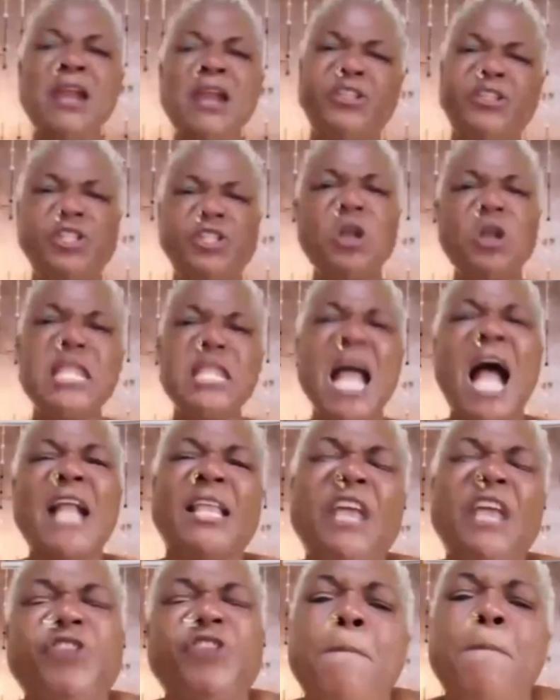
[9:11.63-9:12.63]
Cannot son
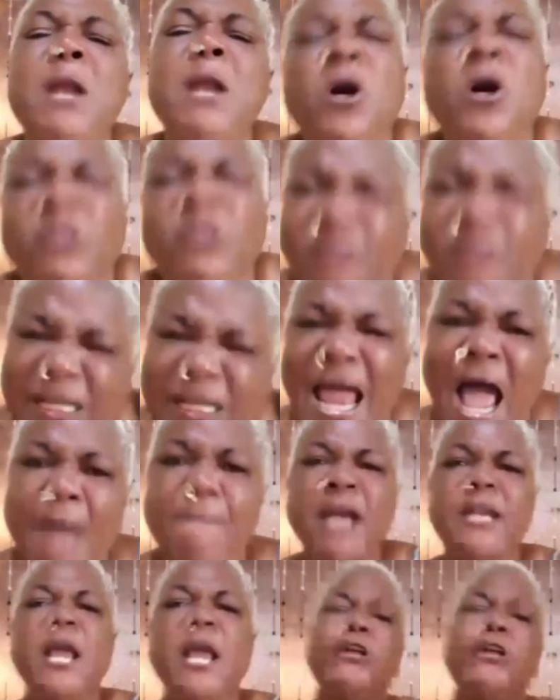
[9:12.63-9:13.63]
now catch your blood
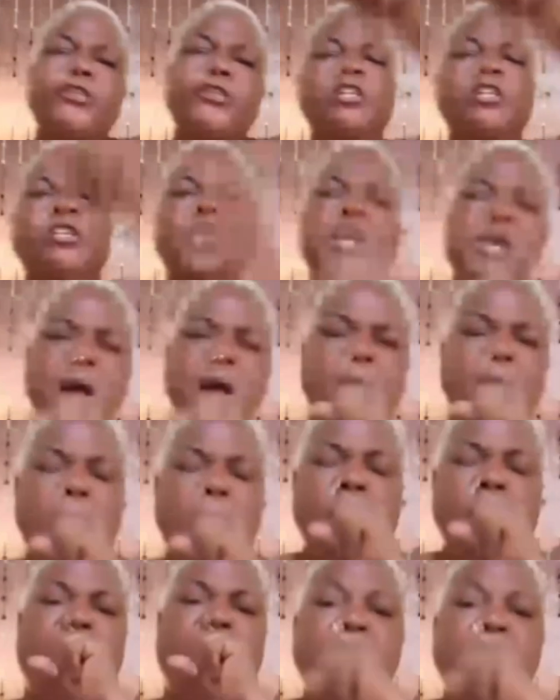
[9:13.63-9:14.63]
clot body. So
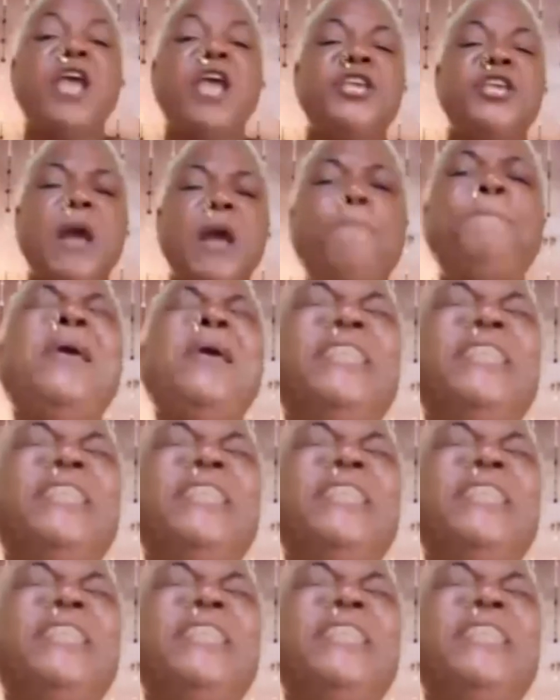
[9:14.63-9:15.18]
you